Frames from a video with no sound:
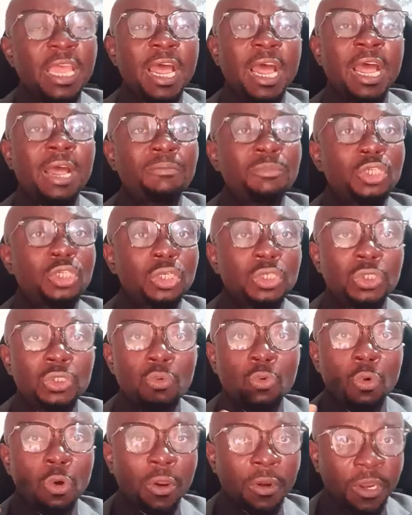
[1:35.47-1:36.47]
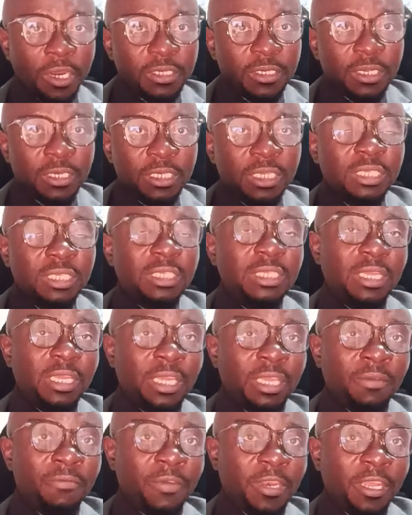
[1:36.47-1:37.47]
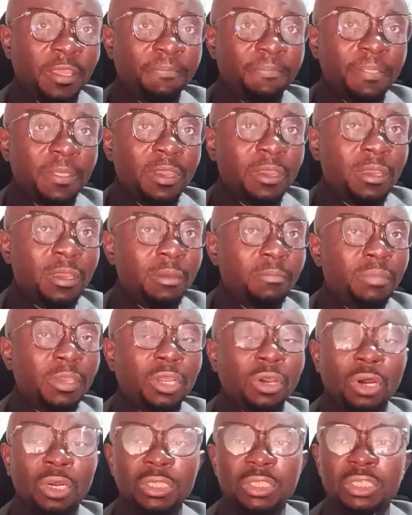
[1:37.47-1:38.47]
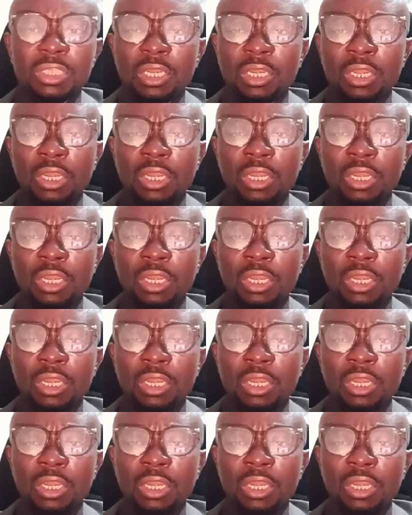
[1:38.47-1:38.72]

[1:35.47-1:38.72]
I'm just worried this evening because